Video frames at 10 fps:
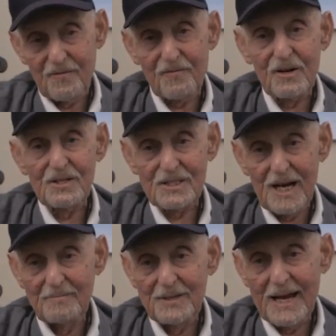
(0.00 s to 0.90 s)
the first
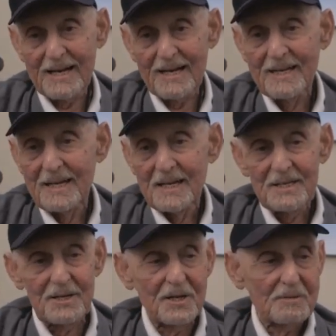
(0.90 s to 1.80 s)
time you had a,
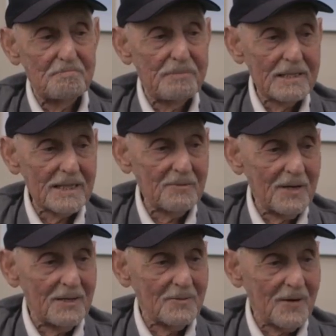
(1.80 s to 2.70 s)
your, belly
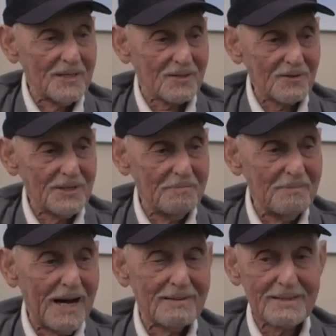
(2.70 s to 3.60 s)
went, went through your
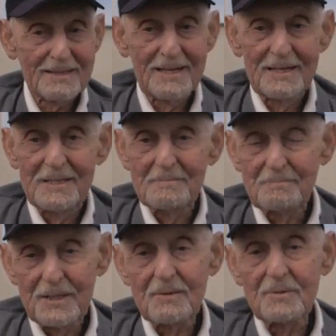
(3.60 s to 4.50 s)
mouth.
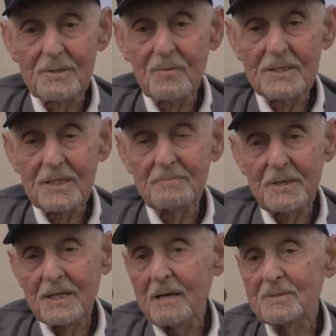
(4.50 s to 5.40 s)
But it was, was, it
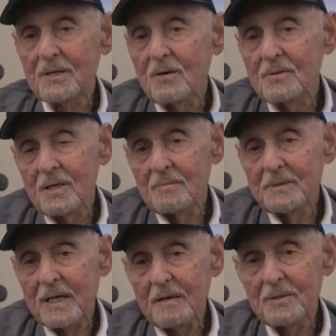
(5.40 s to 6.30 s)
became so, you know, it
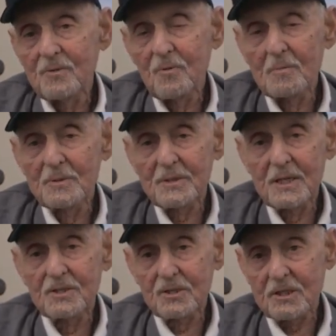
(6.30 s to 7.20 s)
became a normal
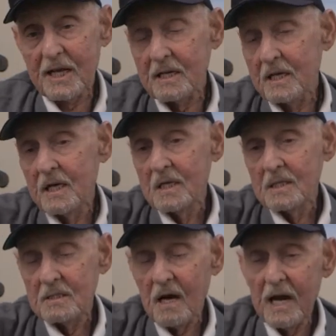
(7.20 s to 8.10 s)
thing, just like
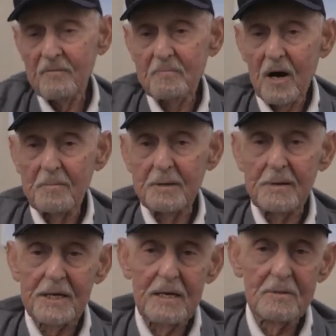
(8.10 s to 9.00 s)
dive
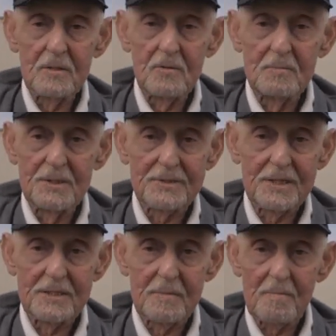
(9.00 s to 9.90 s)
bombing became a normal
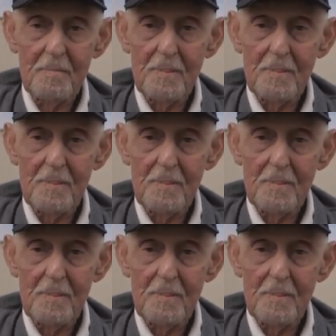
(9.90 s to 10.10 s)
thing.